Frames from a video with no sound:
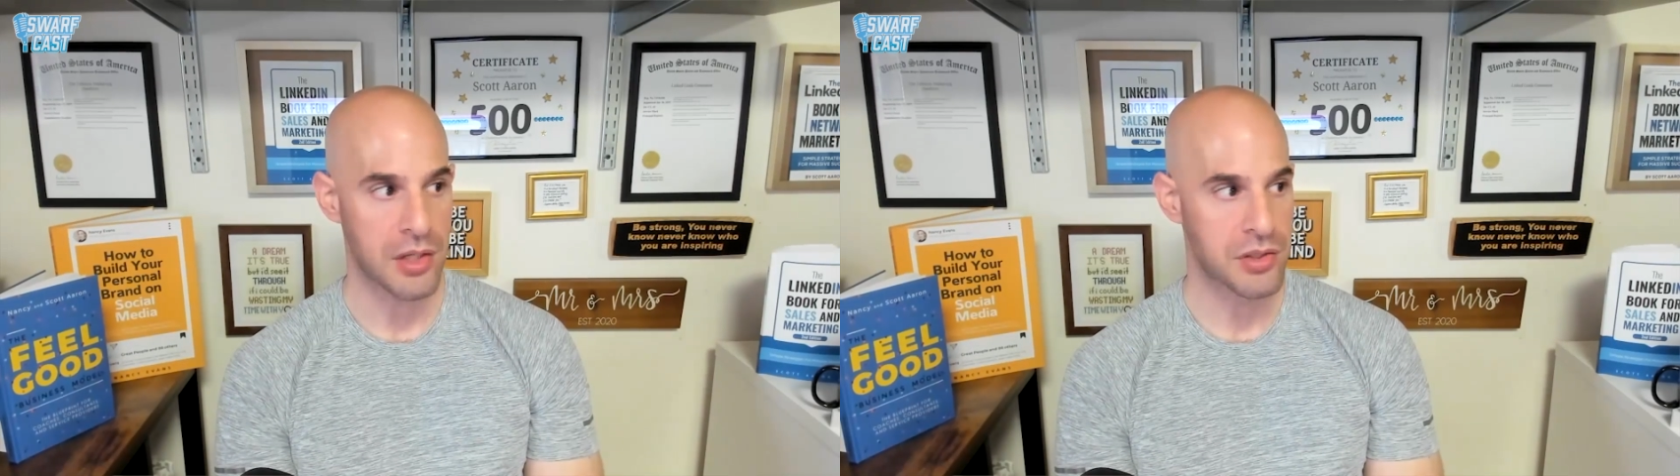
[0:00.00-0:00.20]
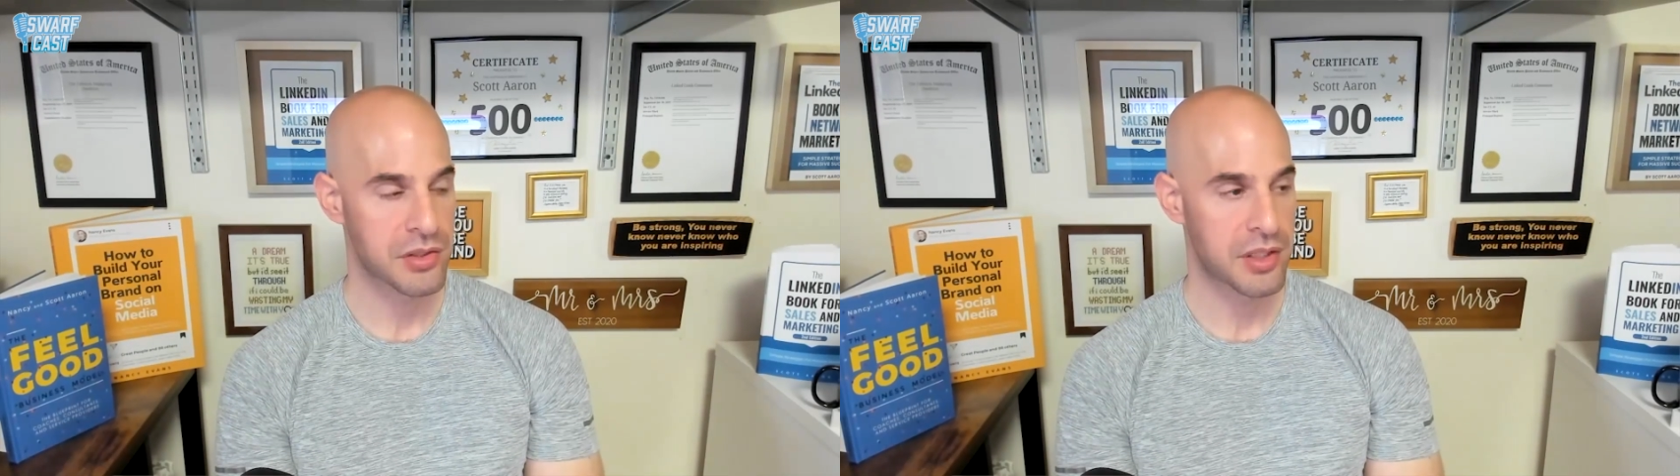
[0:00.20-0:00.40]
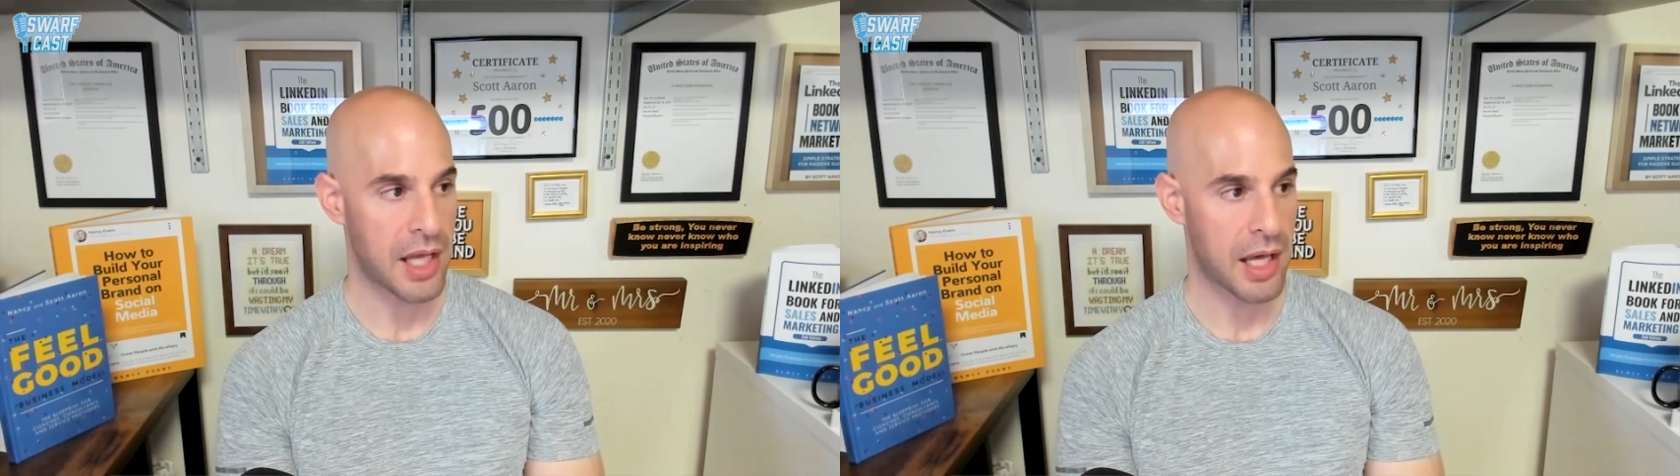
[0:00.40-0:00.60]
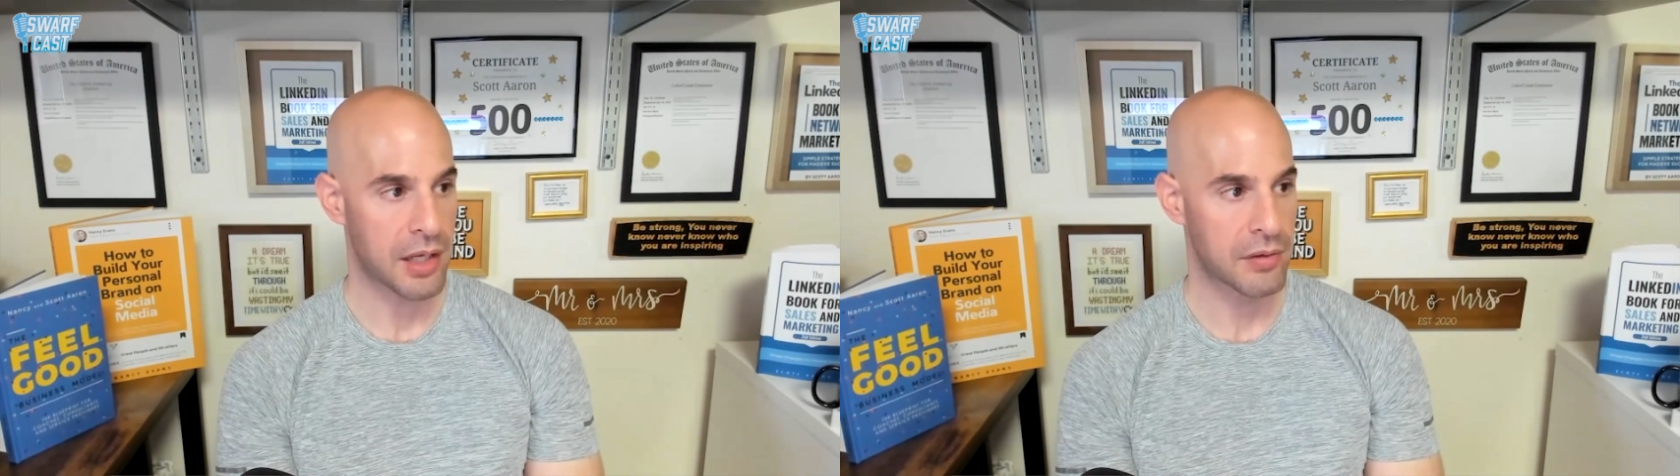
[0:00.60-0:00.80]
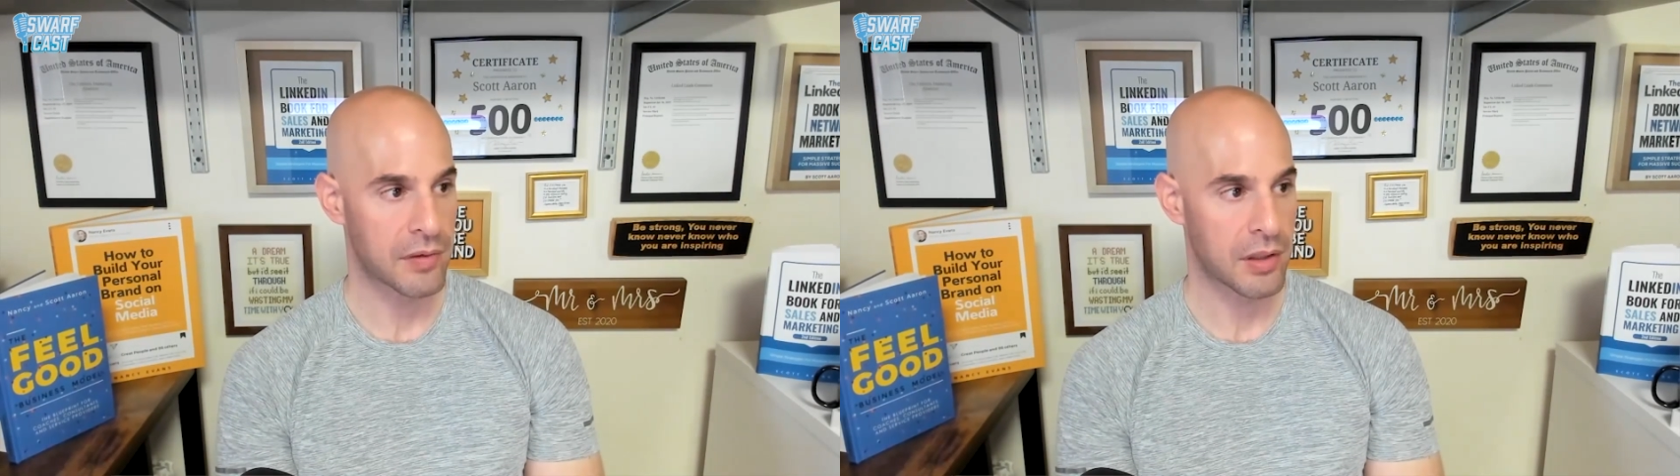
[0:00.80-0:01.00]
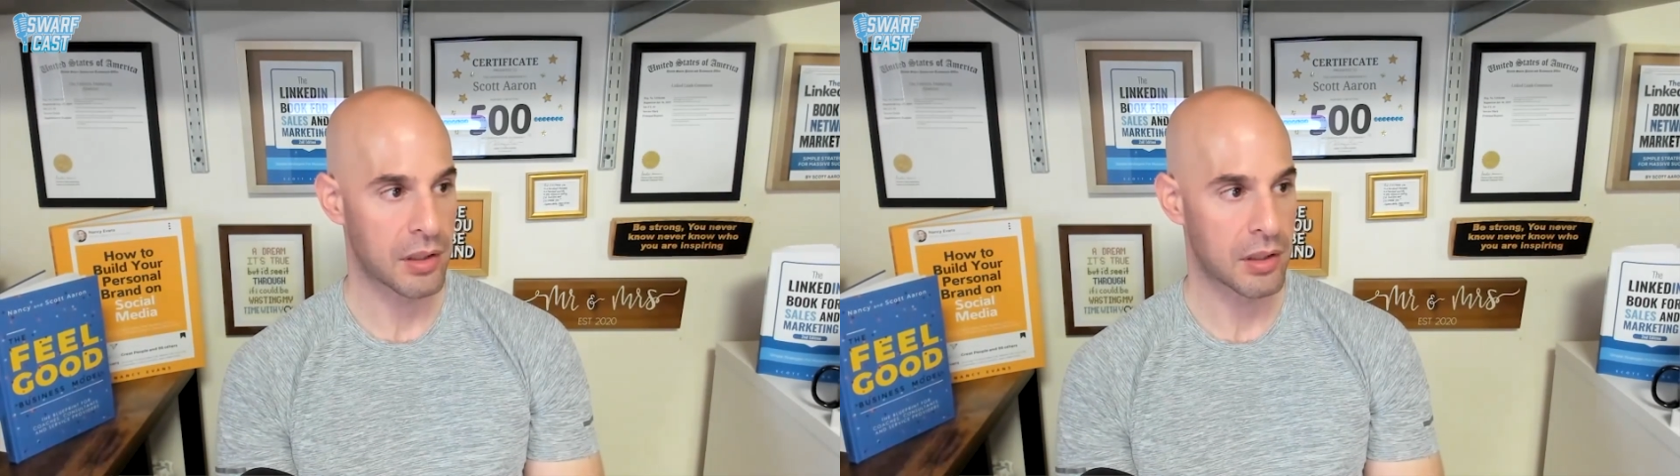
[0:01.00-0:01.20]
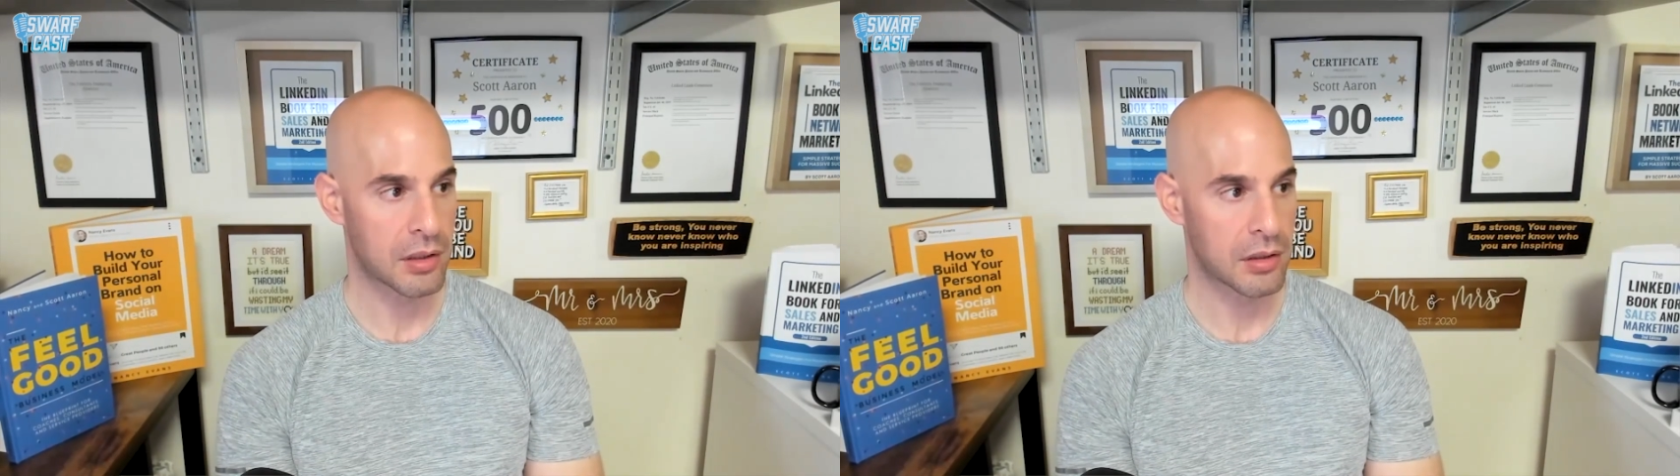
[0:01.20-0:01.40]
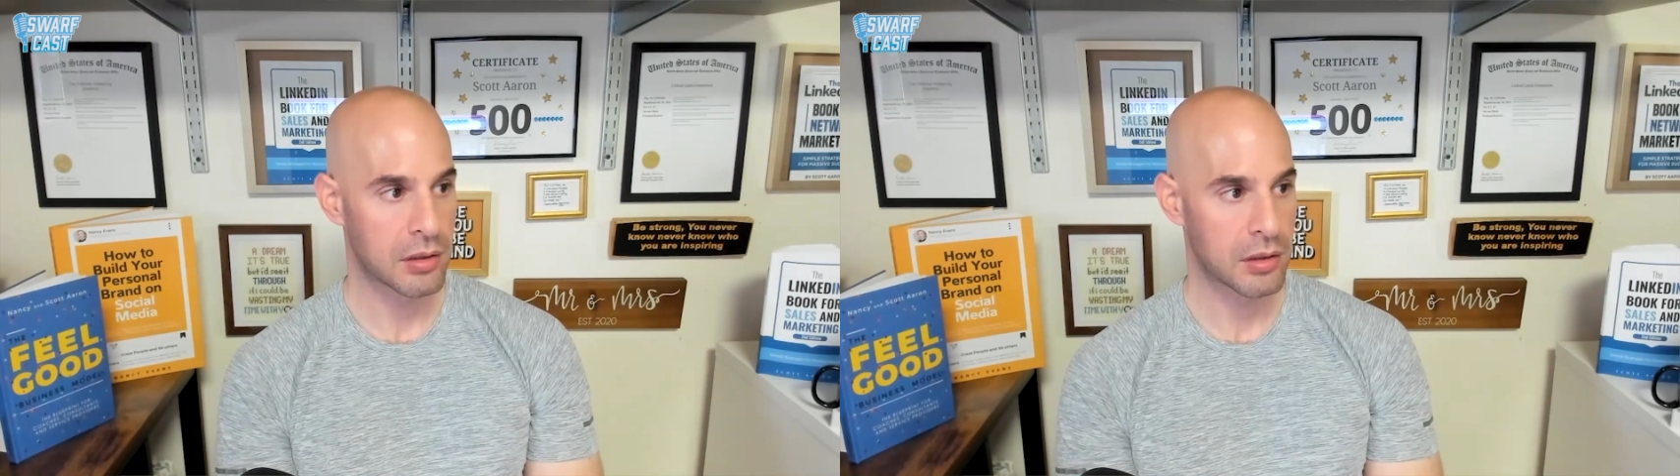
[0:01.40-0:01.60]
just got out of
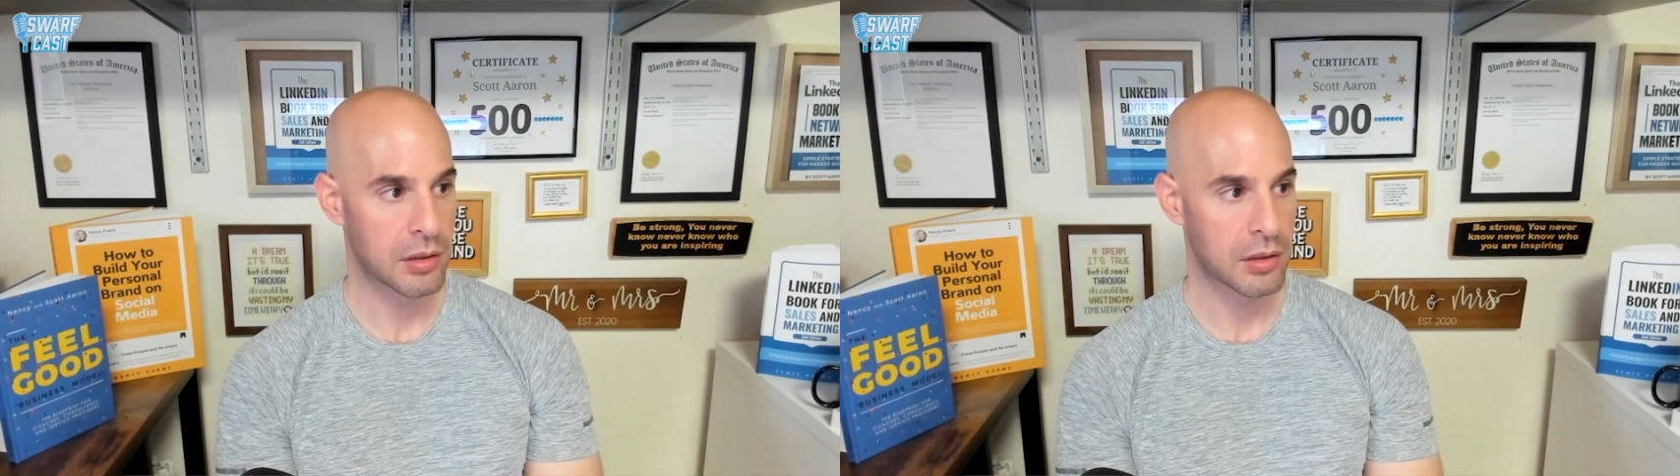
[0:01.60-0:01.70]
a